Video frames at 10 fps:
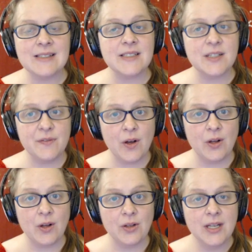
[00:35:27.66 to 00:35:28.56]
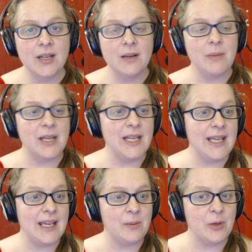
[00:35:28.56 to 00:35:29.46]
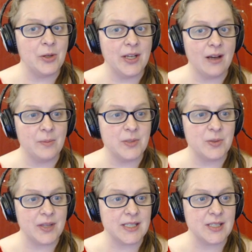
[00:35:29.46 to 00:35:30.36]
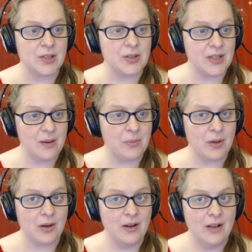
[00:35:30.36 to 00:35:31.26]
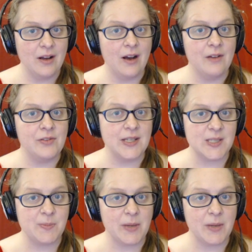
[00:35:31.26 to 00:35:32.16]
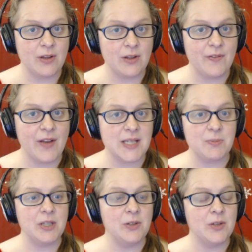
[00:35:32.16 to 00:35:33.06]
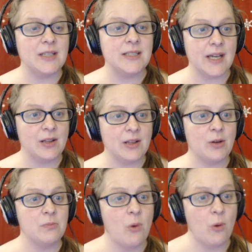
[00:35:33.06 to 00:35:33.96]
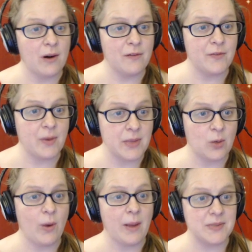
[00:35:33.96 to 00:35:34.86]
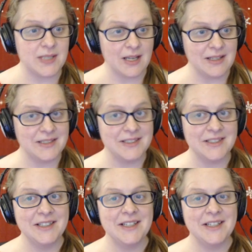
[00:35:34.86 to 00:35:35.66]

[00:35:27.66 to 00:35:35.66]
As a default, ManyCam only comes with a certain number of these special effects, but you can download more from their website.